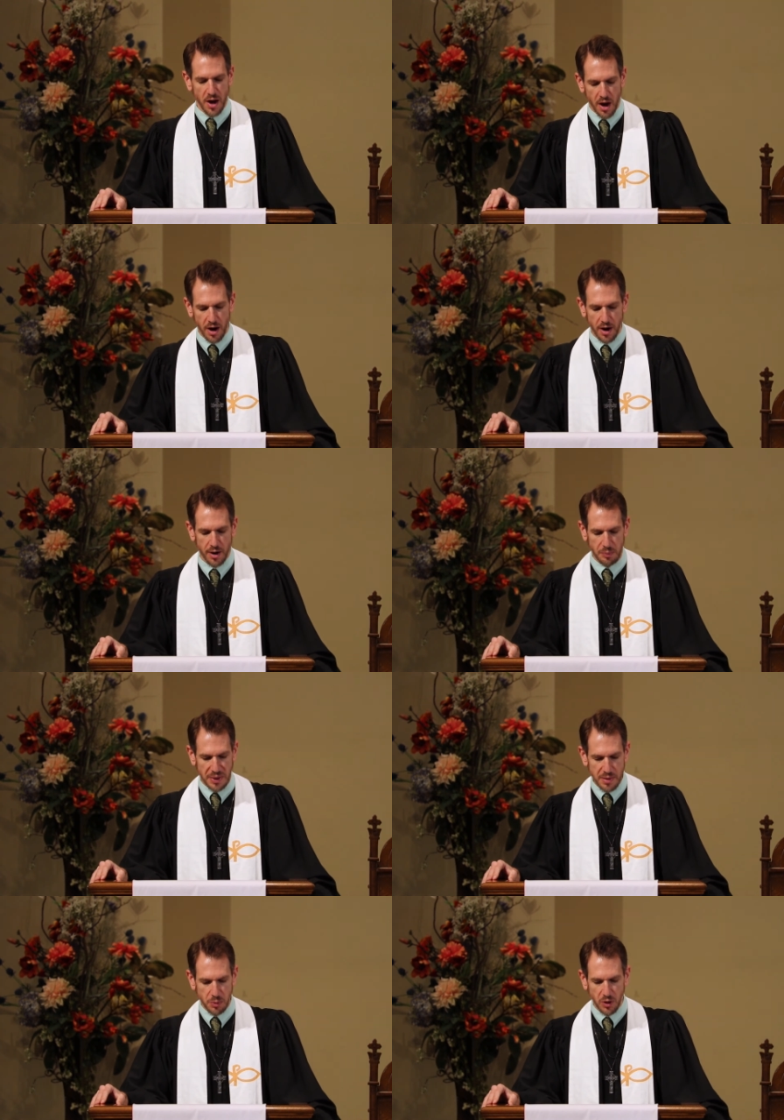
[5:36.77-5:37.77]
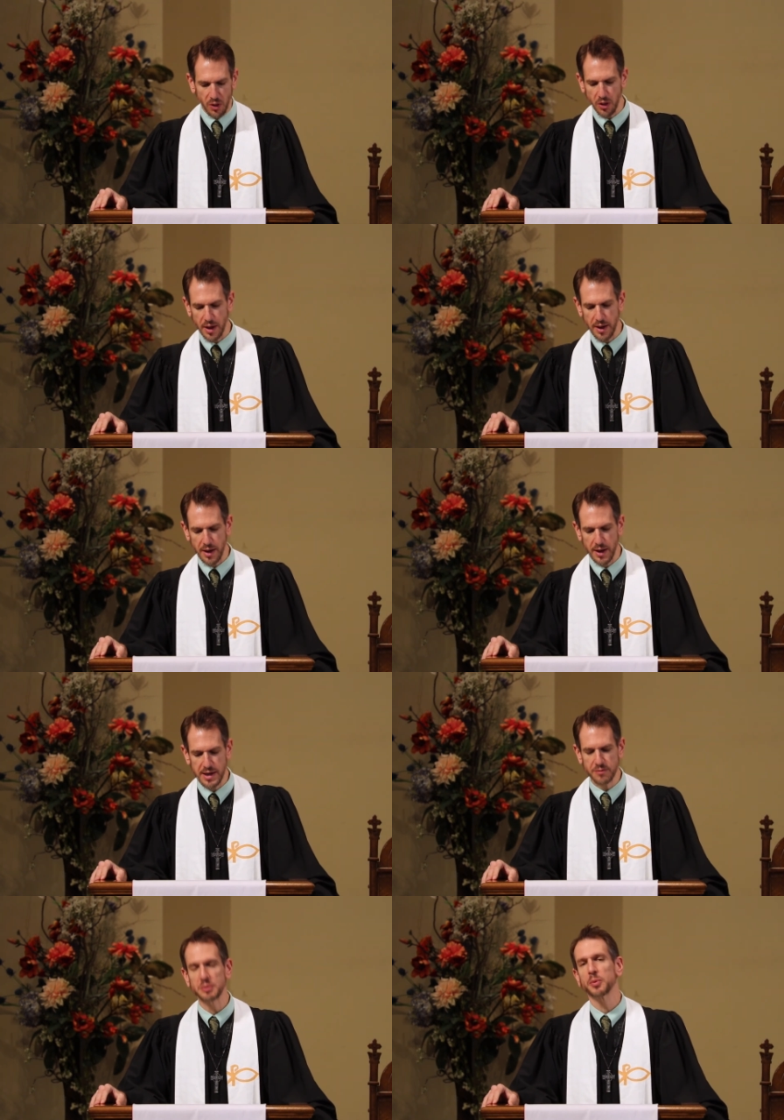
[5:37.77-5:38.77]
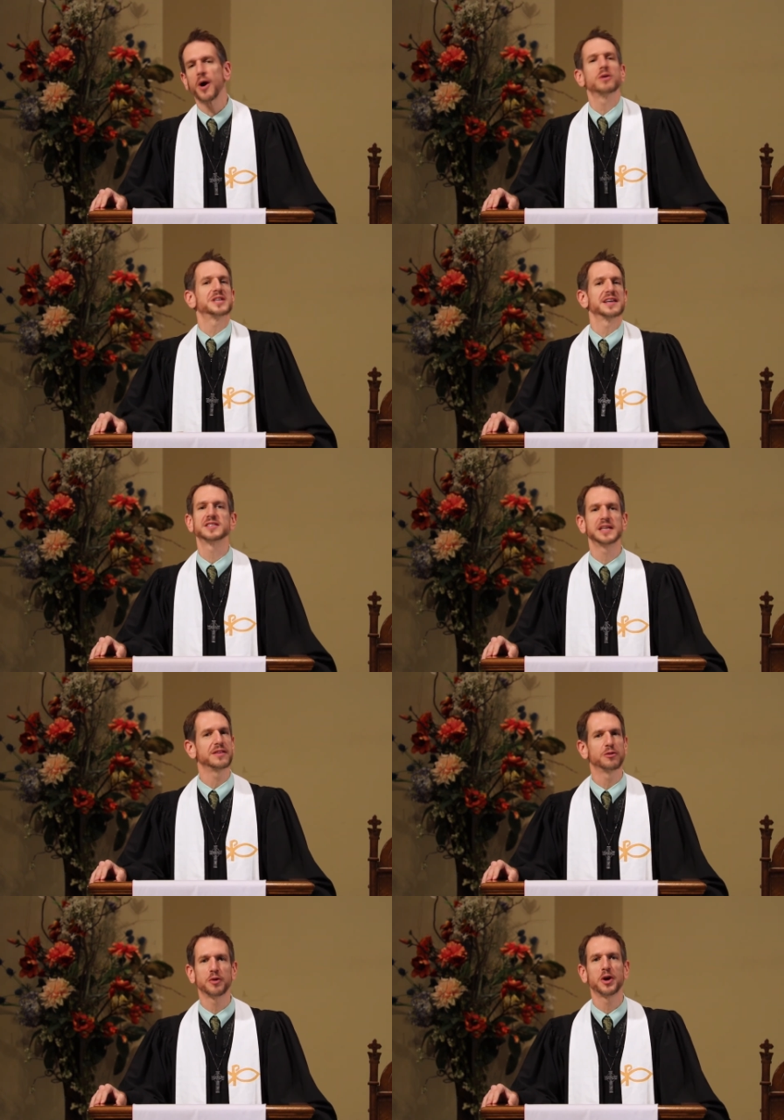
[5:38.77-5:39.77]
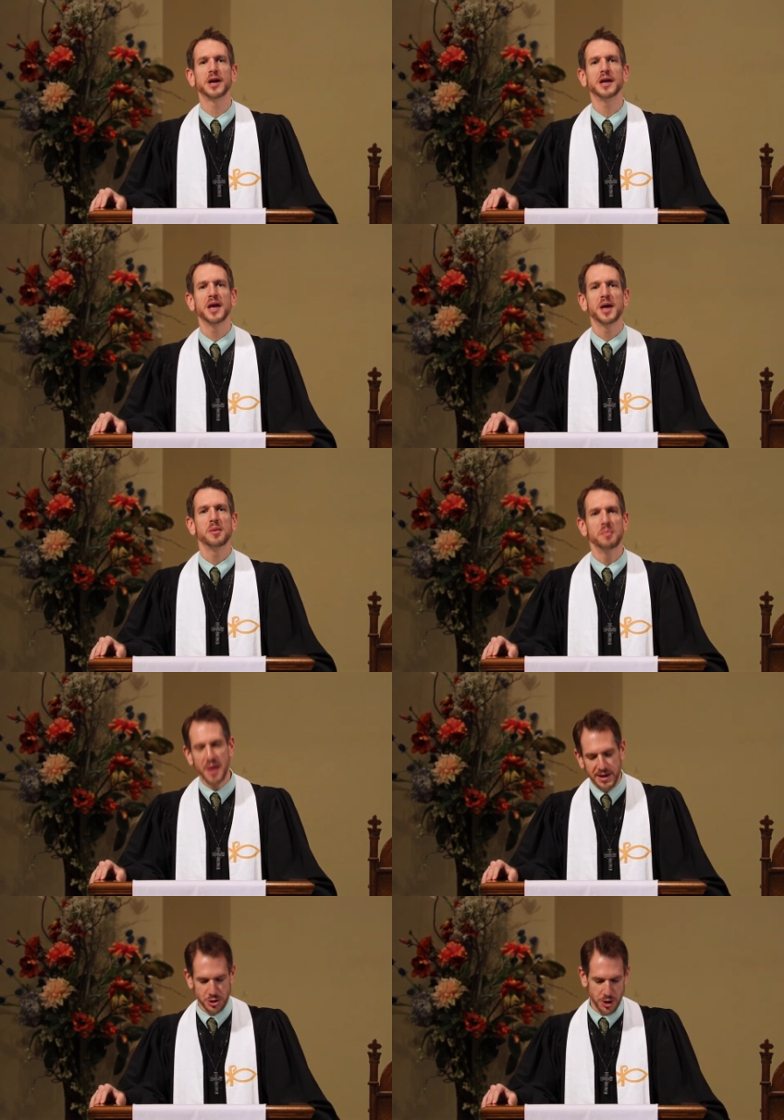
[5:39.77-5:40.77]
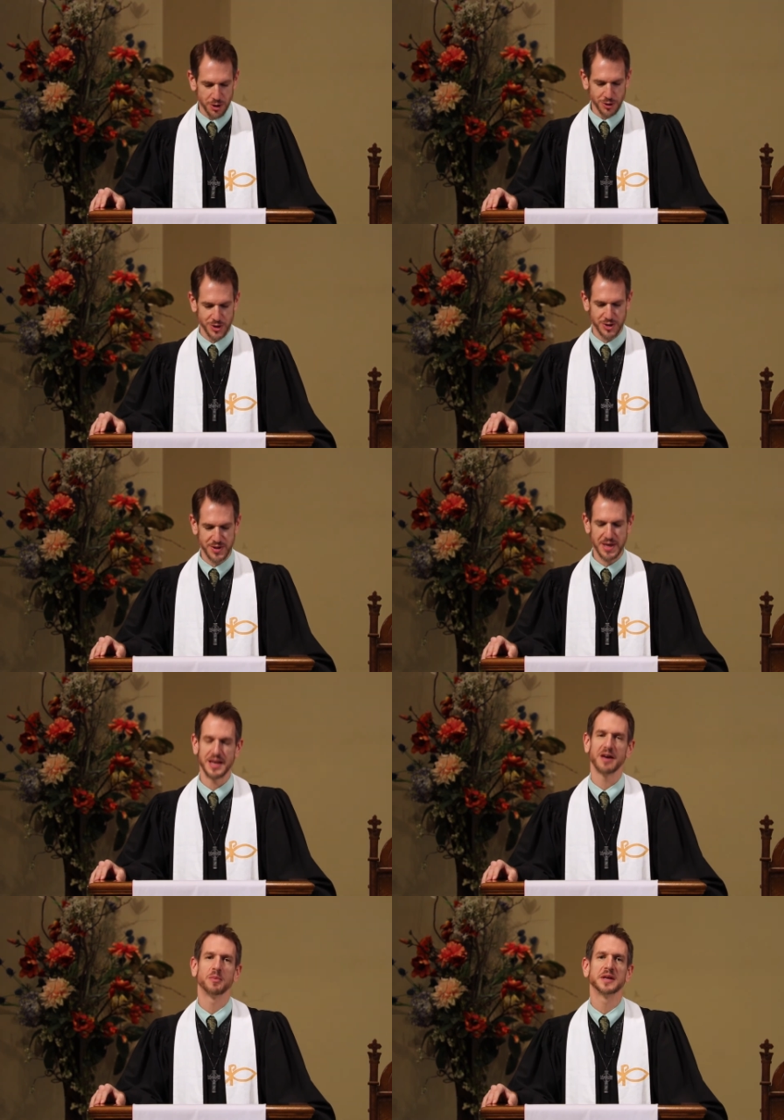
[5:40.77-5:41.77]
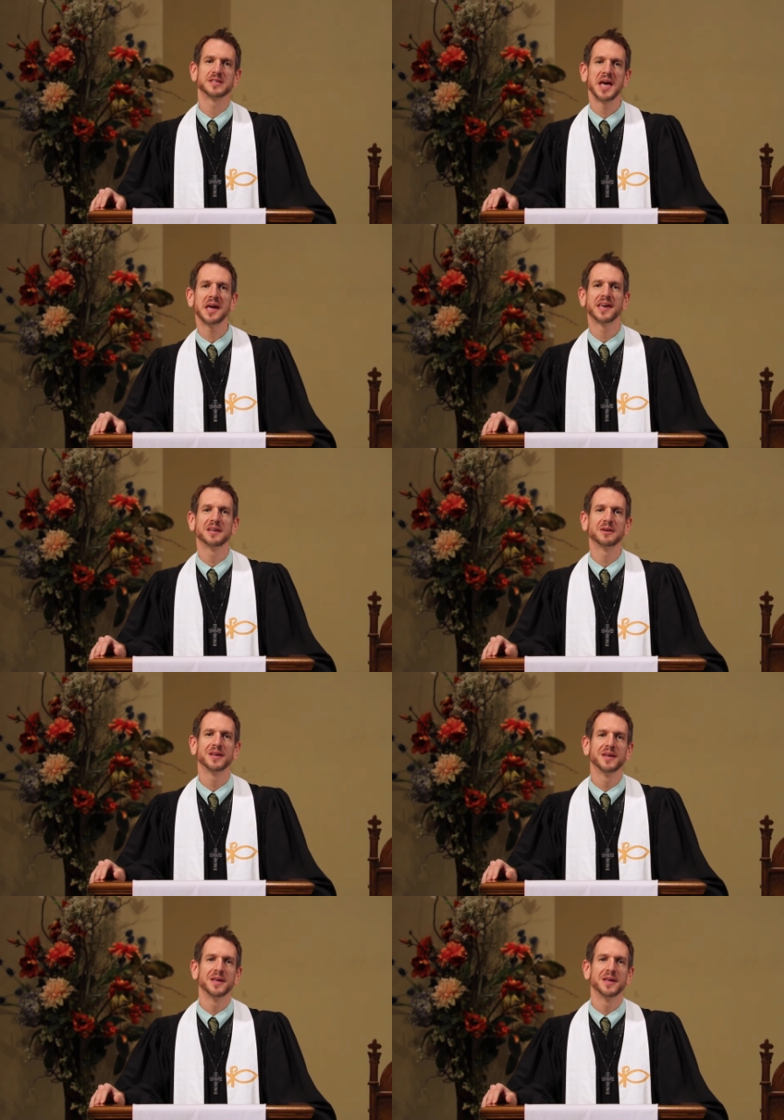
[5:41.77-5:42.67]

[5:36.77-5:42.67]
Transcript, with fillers: our people uh, even protesting the very measures that have been taken